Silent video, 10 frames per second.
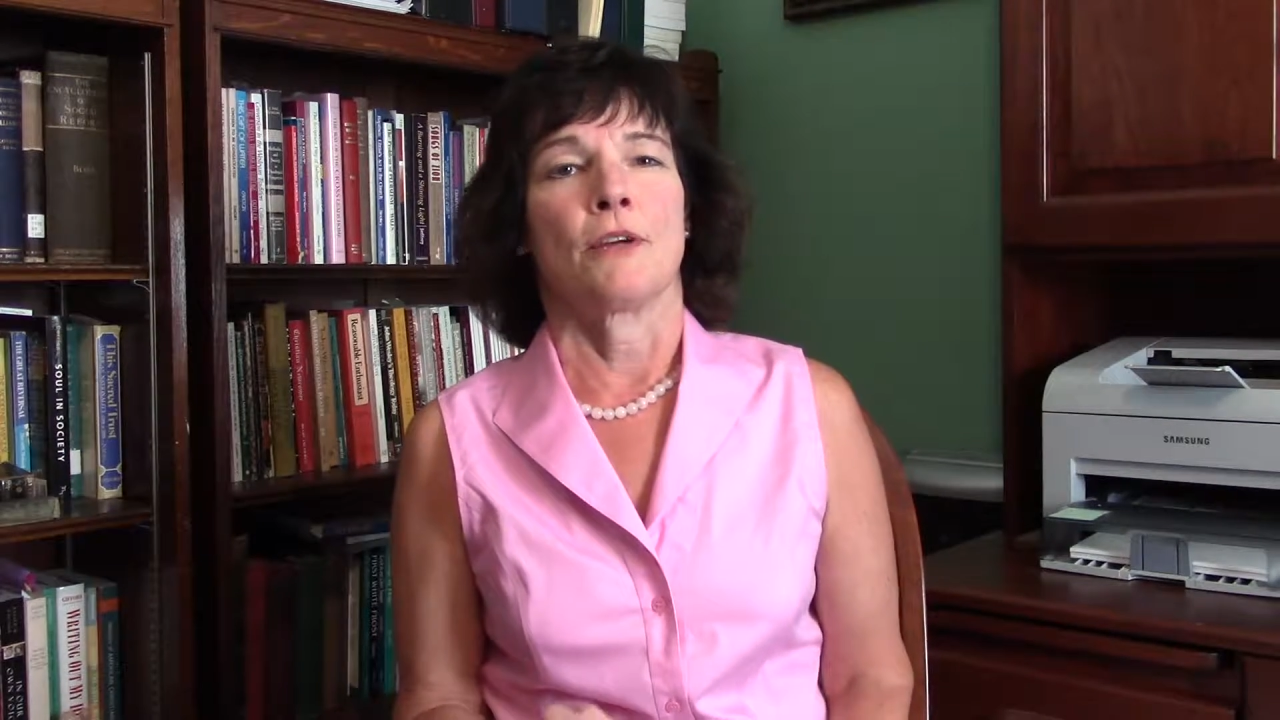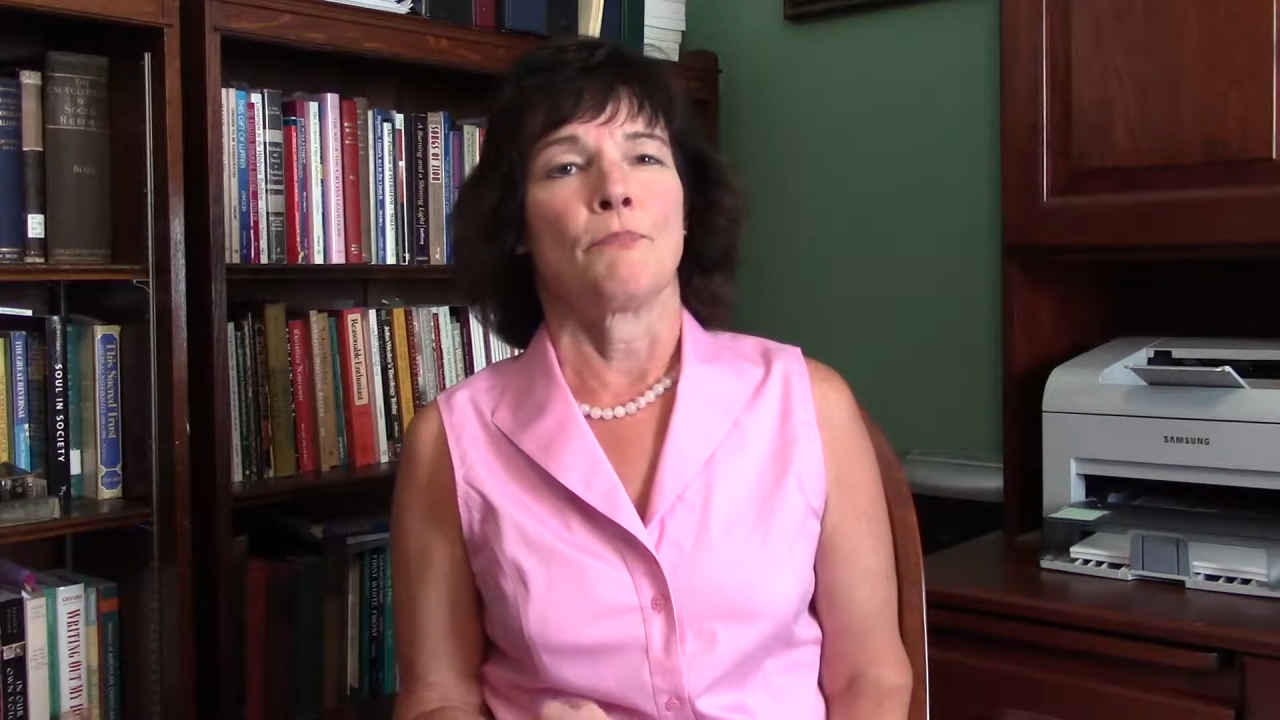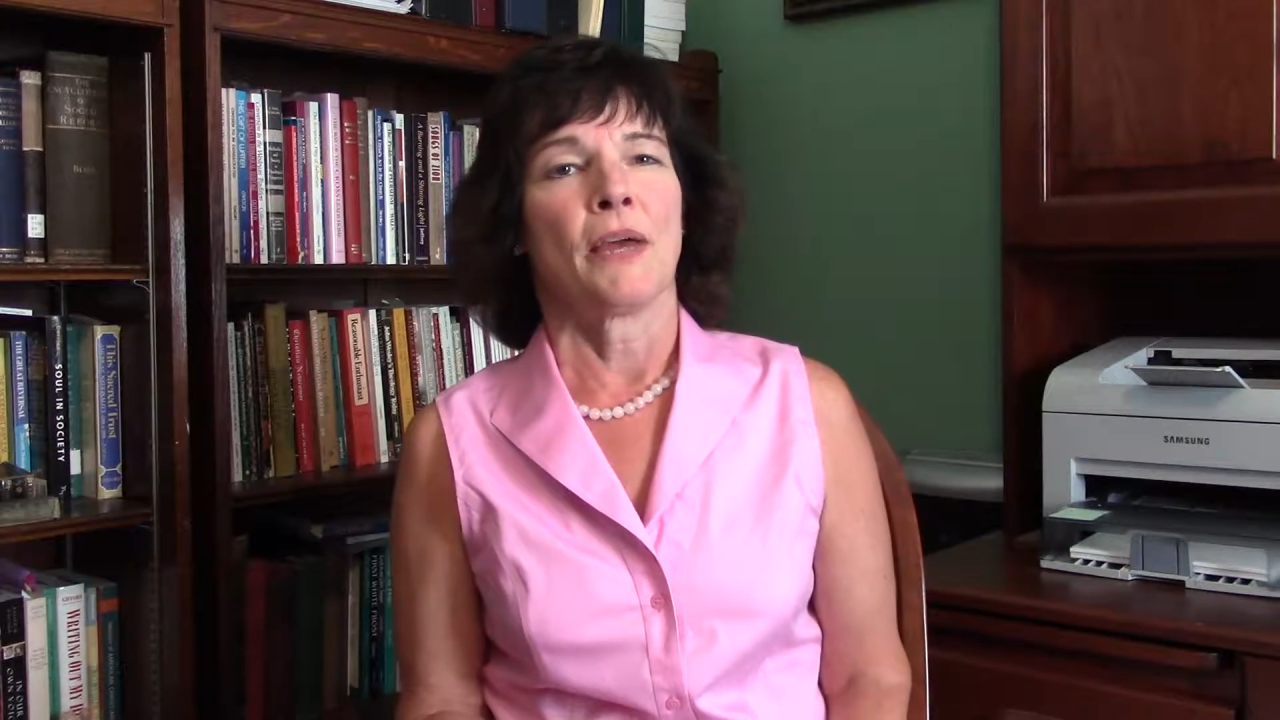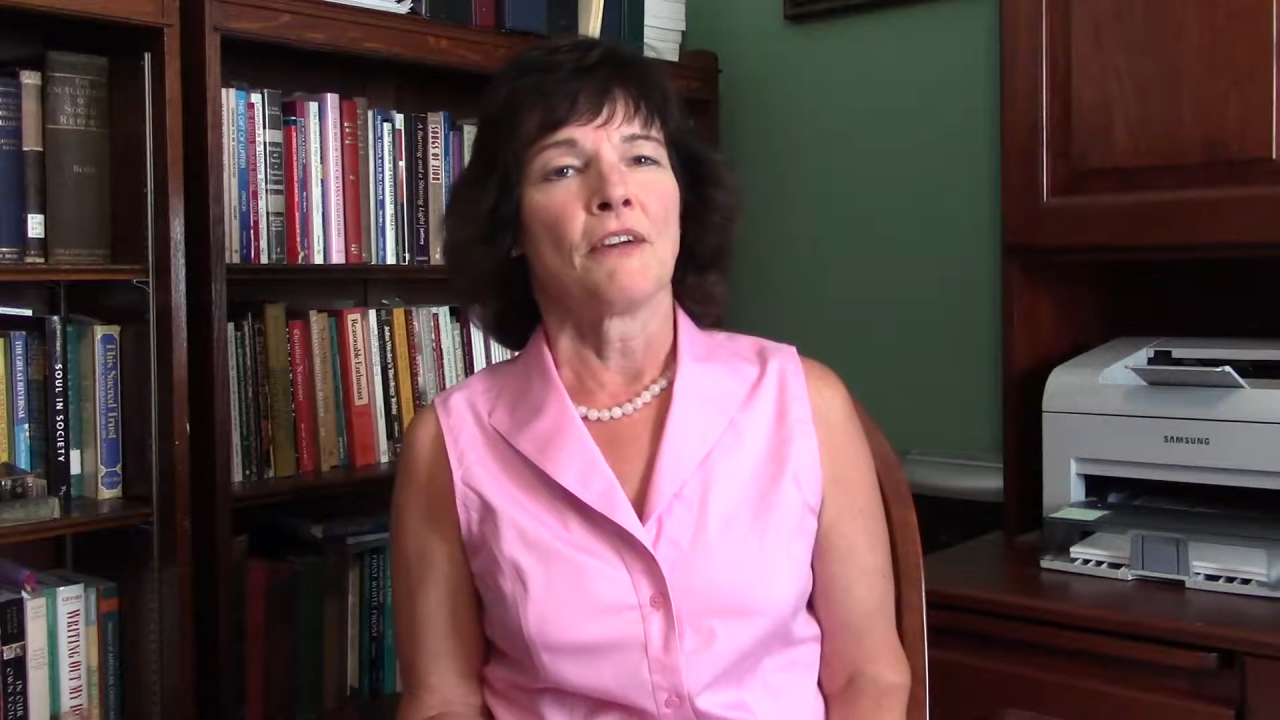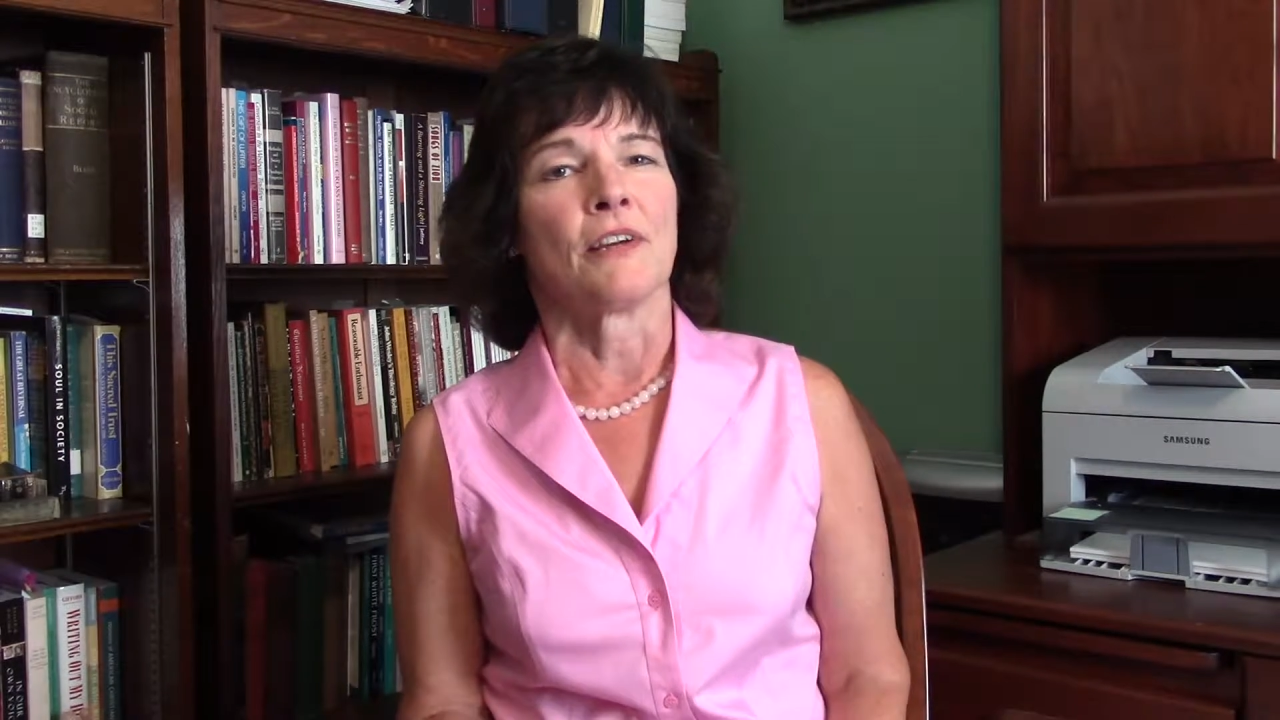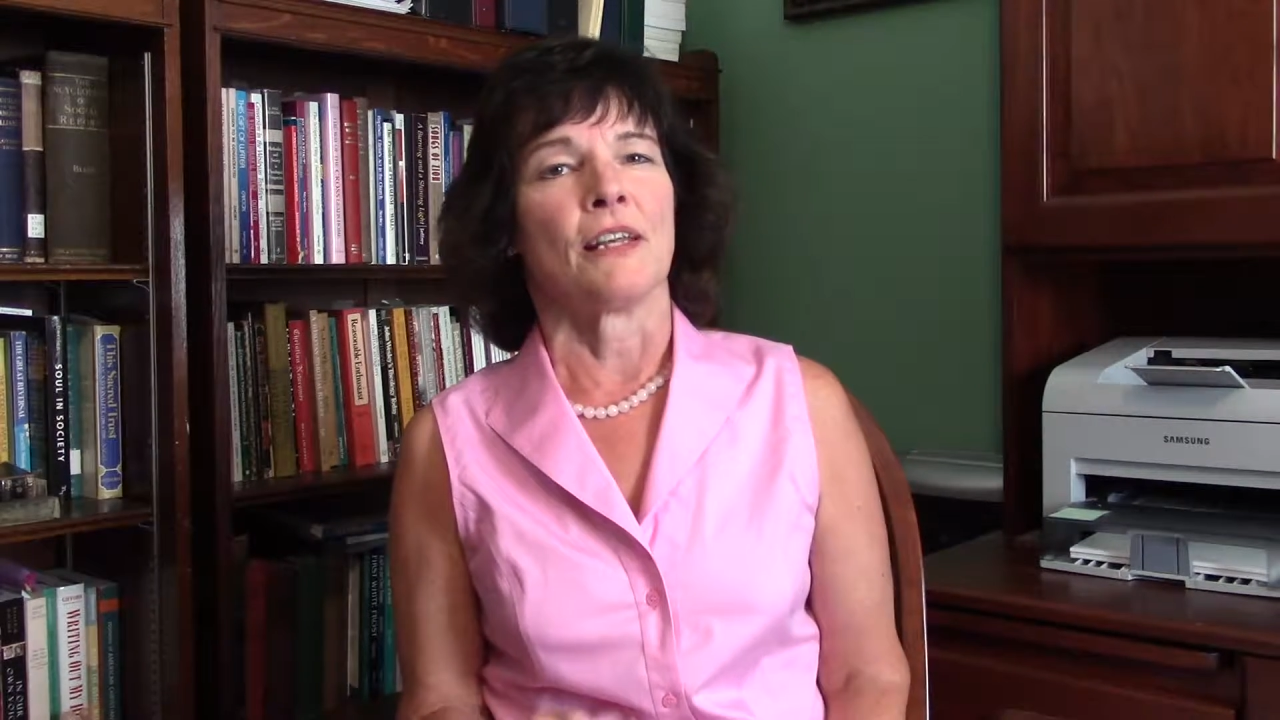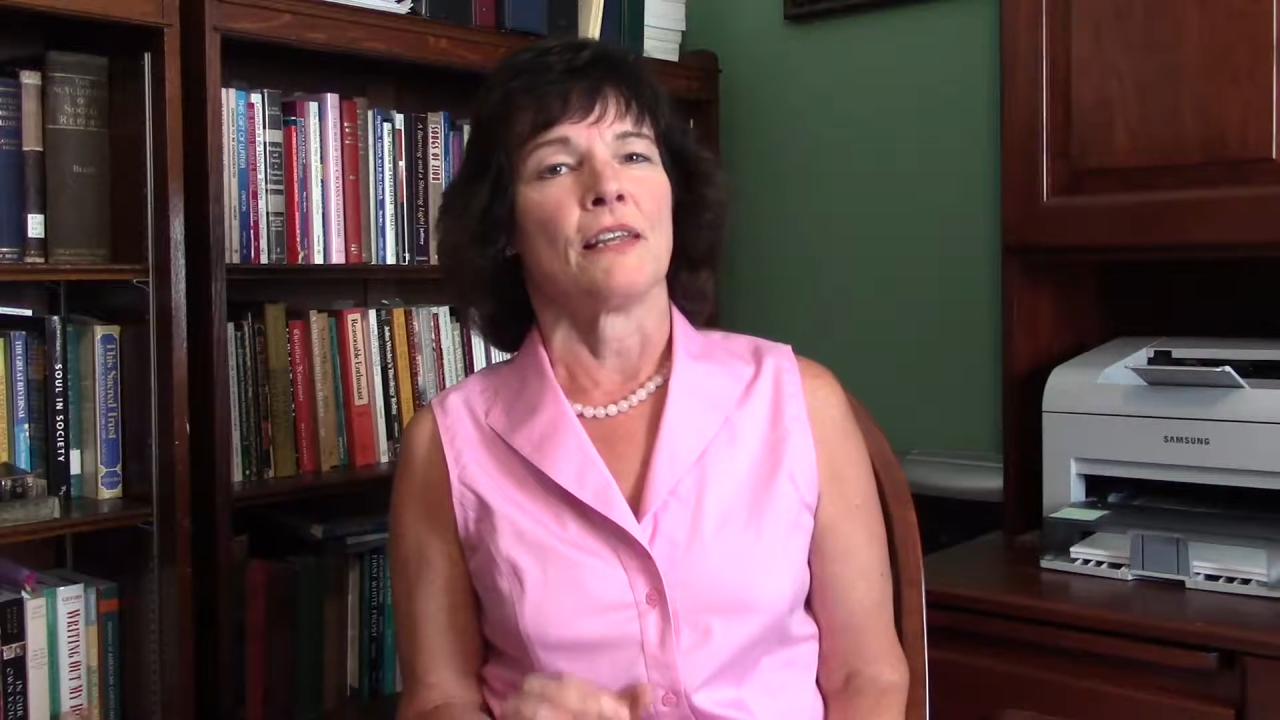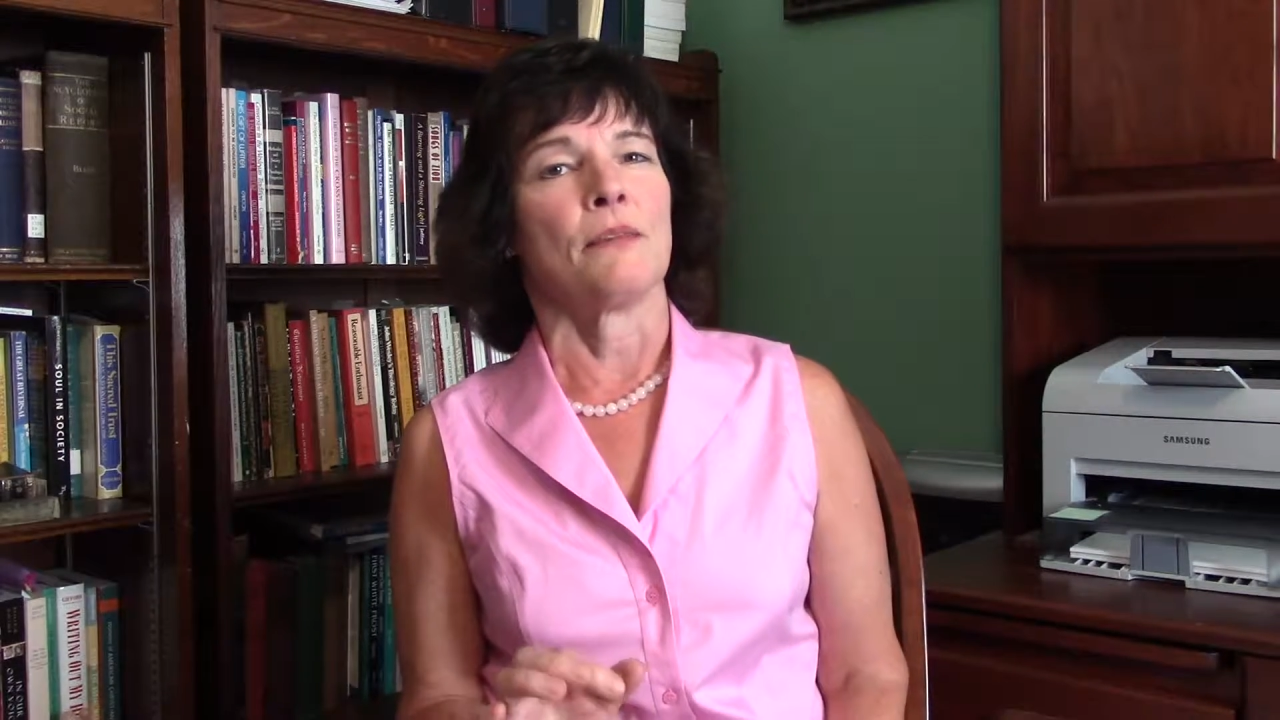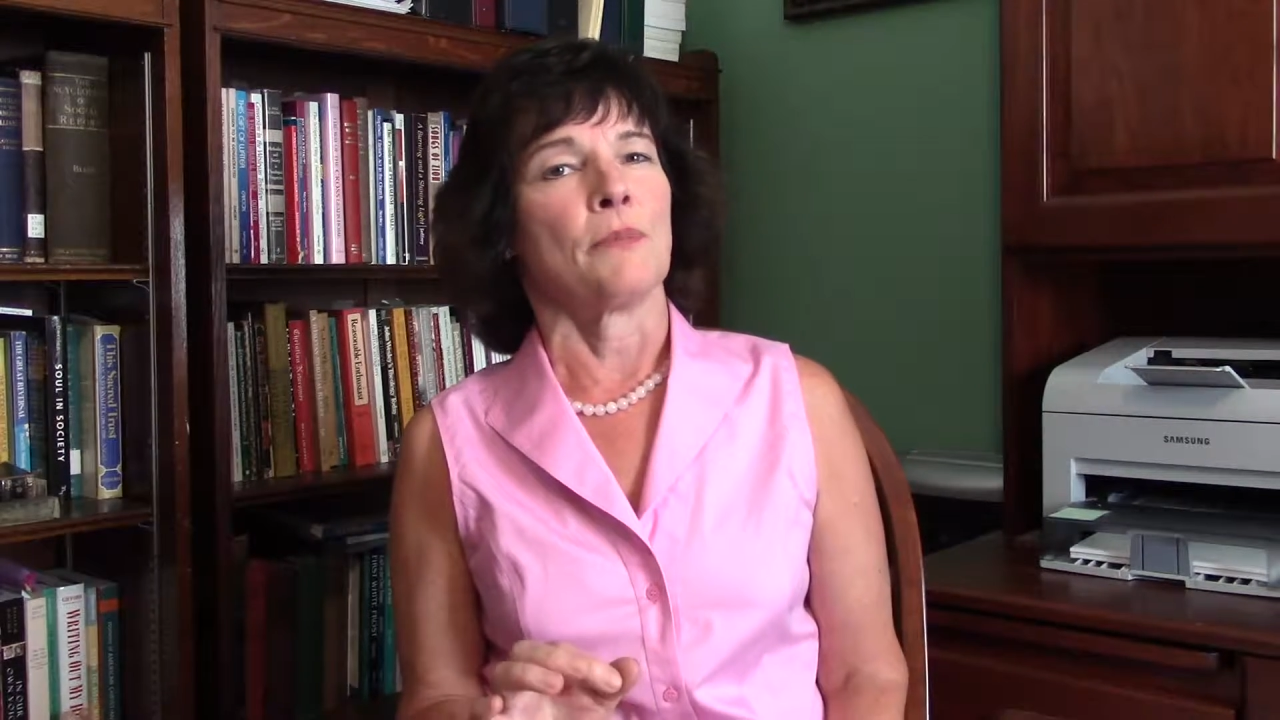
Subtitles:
apparent in the